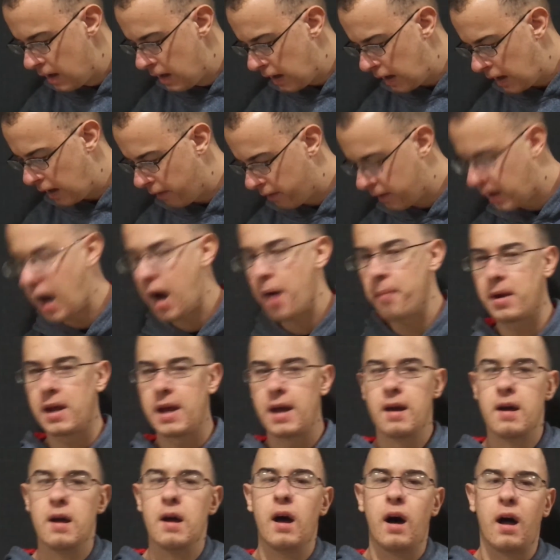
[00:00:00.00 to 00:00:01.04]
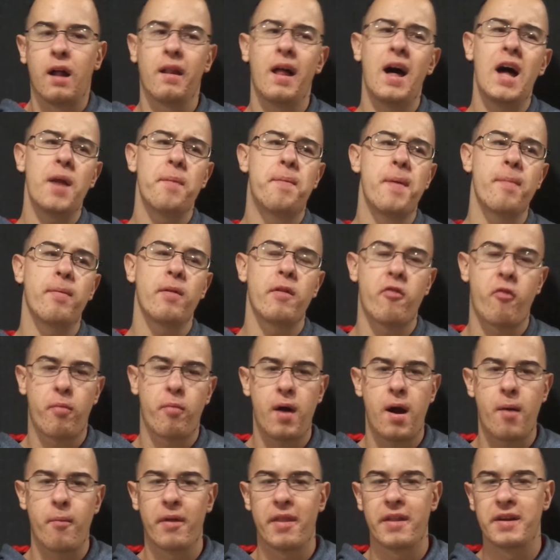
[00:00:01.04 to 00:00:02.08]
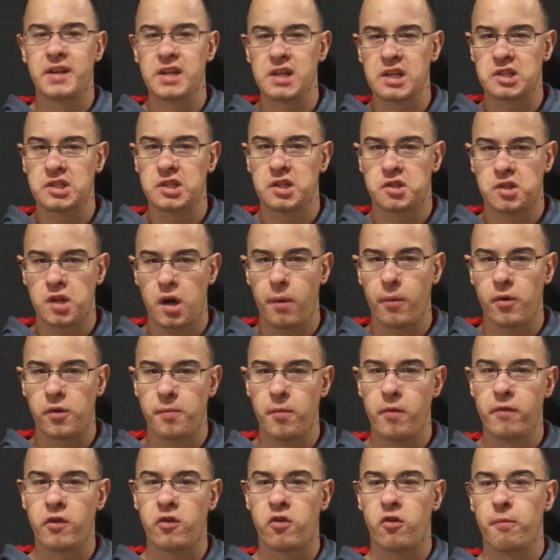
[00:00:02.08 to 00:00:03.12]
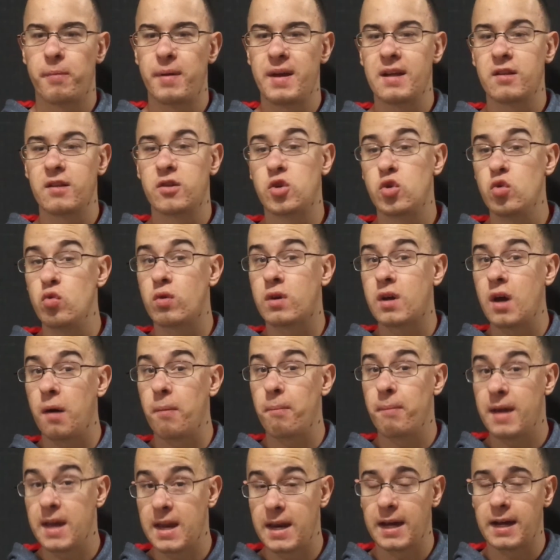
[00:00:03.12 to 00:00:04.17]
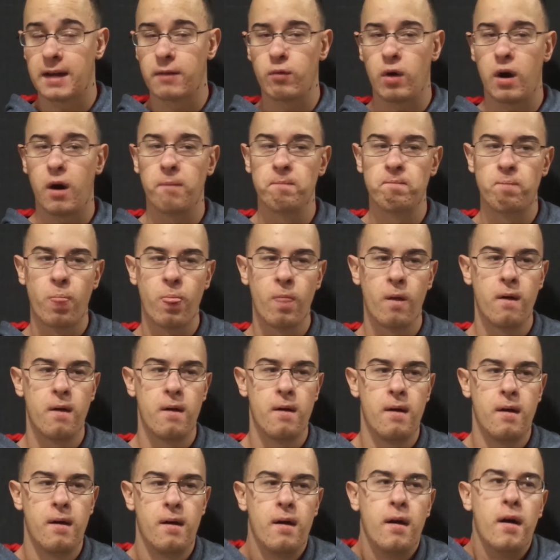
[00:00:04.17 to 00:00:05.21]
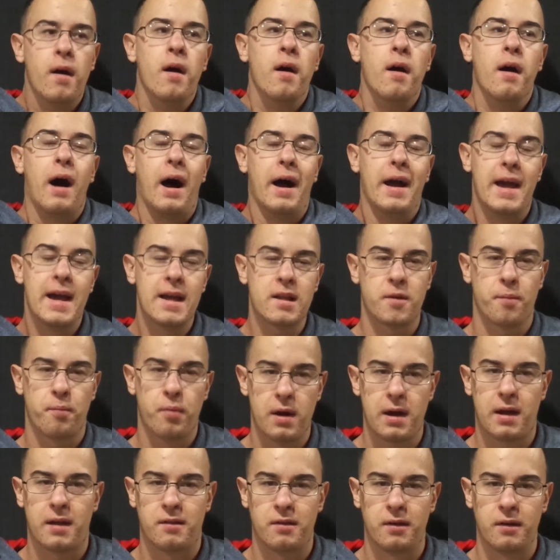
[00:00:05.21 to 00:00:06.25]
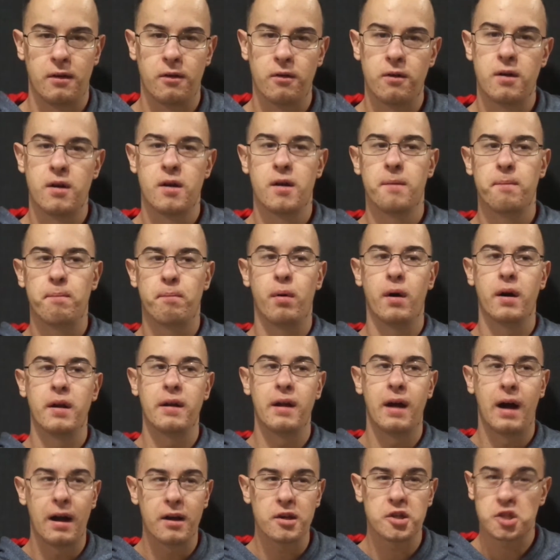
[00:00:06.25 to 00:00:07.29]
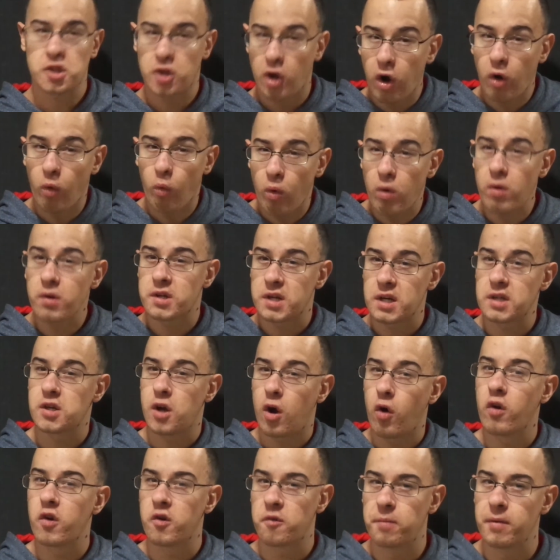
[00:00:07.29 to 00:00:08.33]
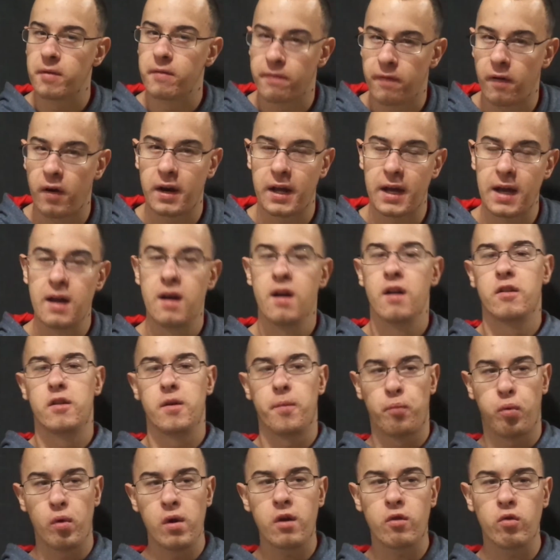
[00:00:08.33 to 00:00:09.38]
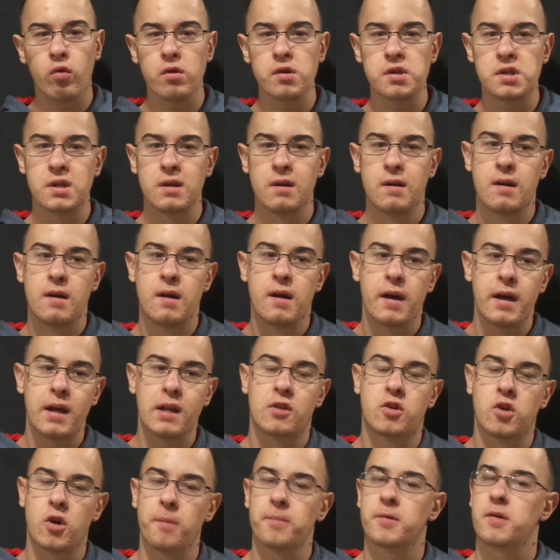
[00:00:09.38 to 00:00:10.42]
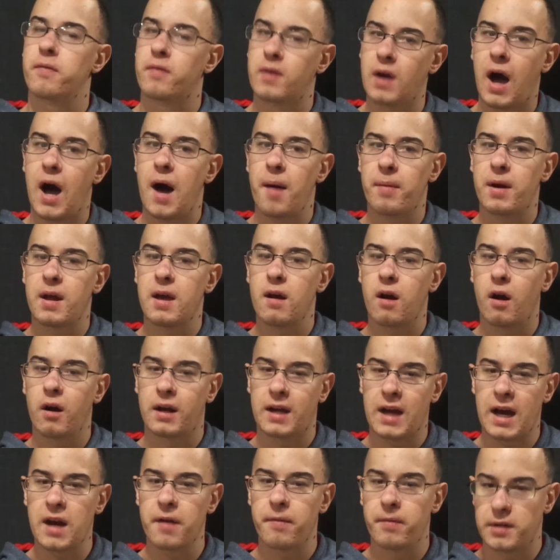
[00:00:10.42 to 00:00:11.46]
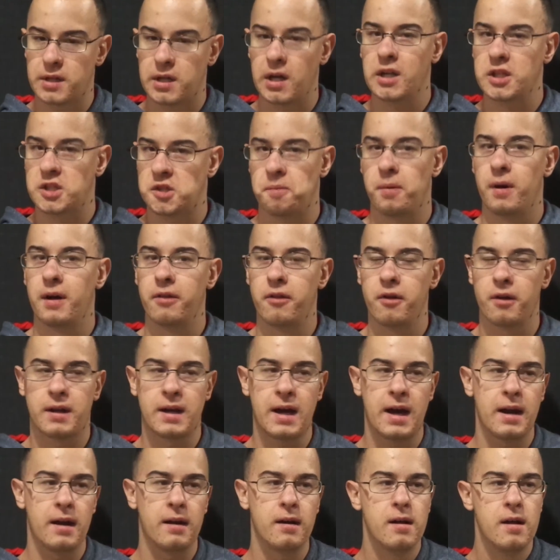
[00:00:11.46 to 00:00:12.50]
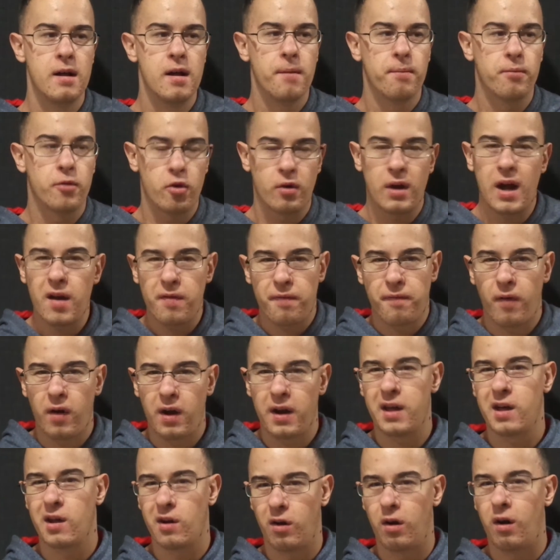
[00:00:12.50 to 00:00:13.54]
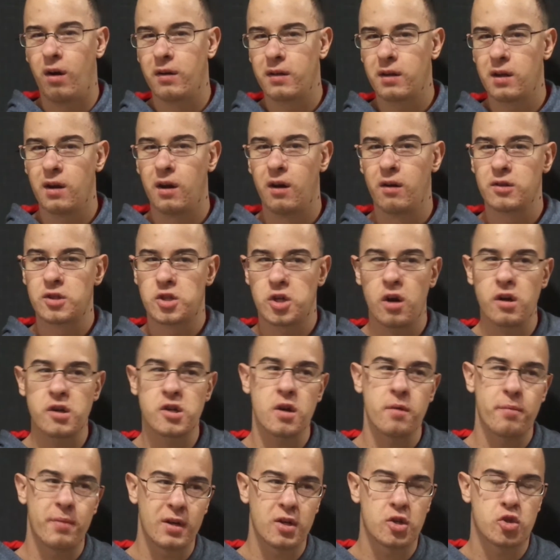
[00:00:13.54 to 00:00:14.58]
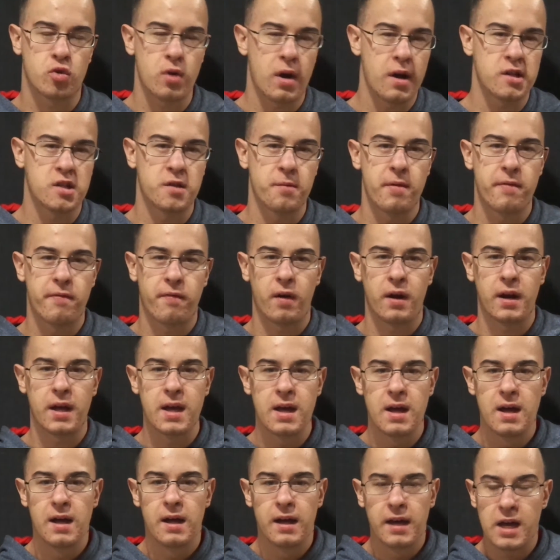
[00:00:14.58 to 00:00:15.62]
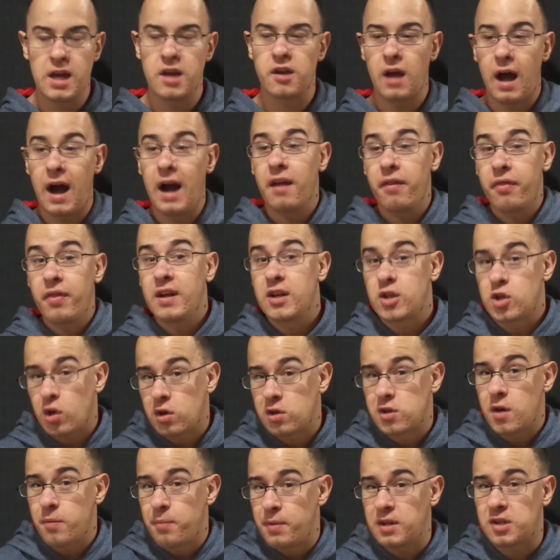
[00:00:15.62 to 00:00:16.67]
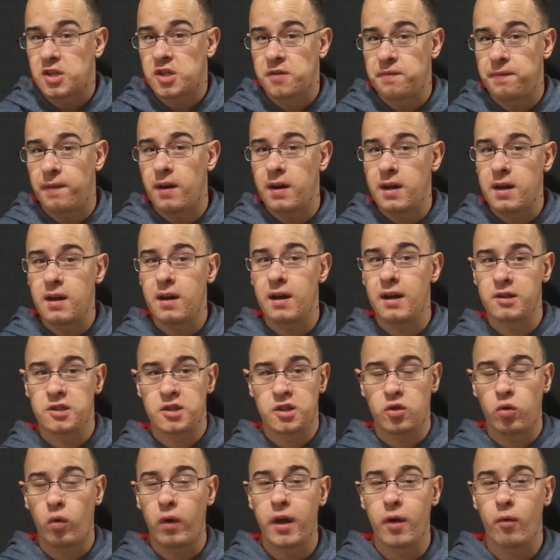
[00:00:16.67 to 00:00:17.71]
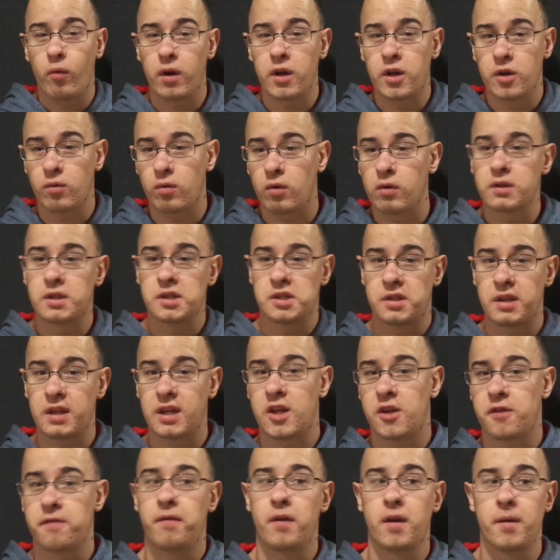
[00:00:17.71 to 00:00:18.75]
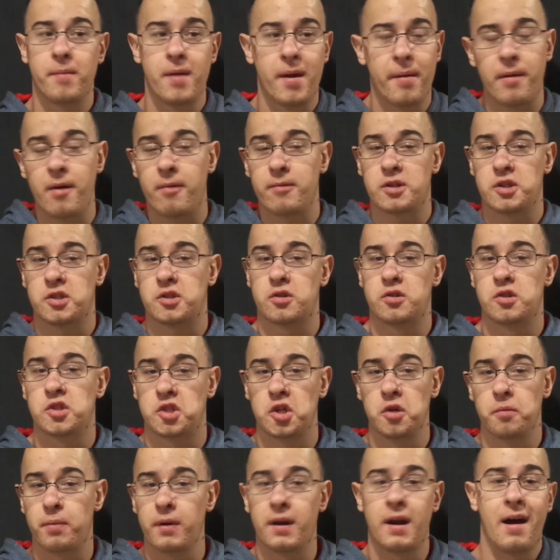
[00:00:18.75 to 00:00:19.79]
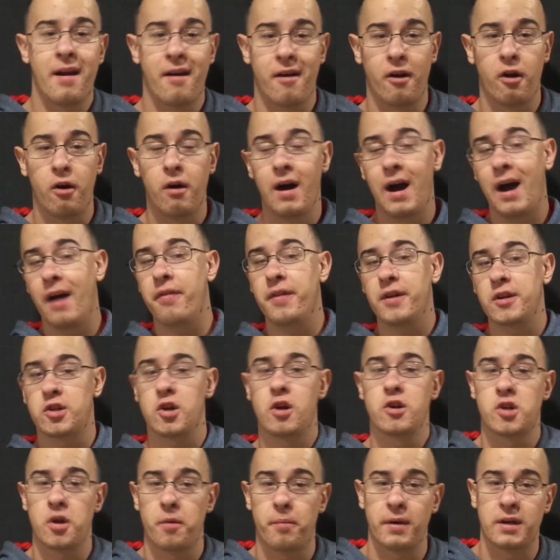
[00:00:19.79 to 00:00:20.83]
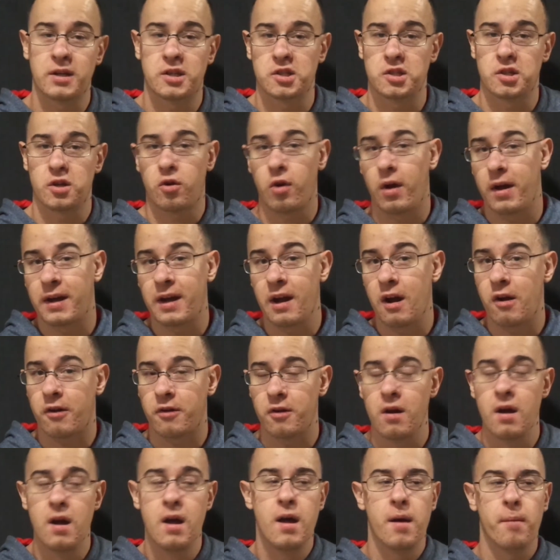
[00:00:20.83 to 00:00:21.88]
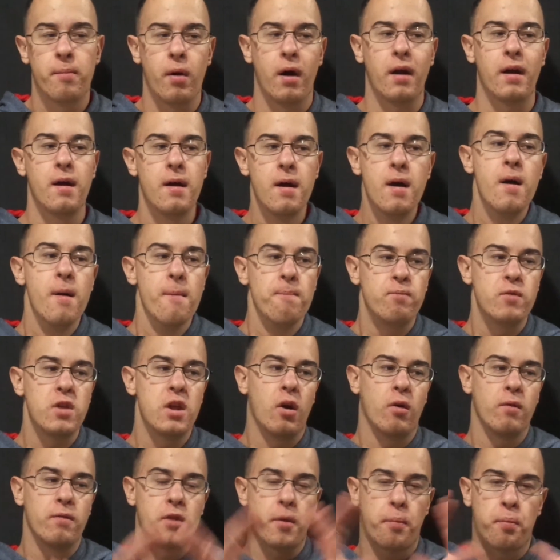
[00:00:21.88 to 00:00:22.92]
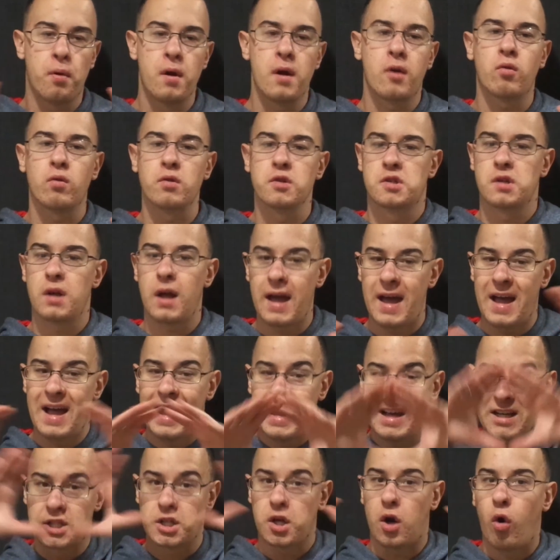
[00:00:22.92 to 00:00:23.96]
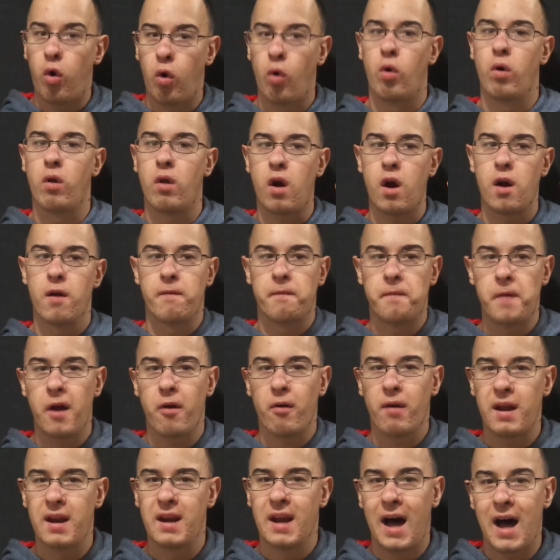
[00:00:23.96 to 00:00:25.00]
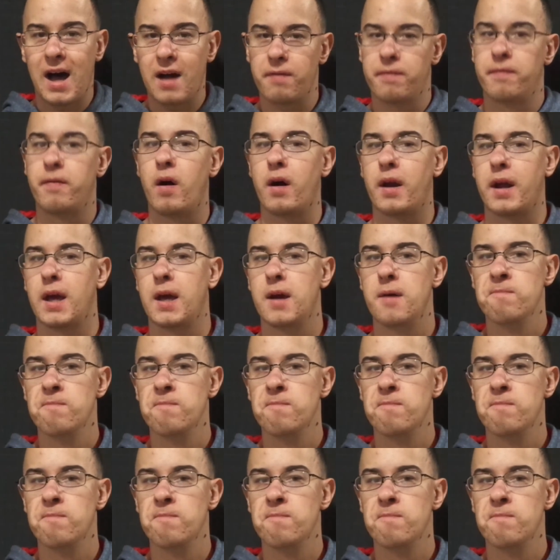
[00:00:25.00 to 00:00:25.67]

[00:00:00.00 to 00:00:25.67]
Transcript: Uh, the comedy. A lot of people problem with the Disney Star Wars movies for being too comedic. Well, I hate to break it to you, but Star Wars has always been funny. The prequels, in terms of comedy, are kind of a dud spud. They're kind of they're not funny at all. You know, Jar Jar Binks tries to be funny. He, I think Jar Jar Binks is funny as a 21 year old to think he's funny. Maybe I'm just stupid. I don't know. I think Jar Jar Binks is a great character, but you know, the prequels as a whole are very not funny.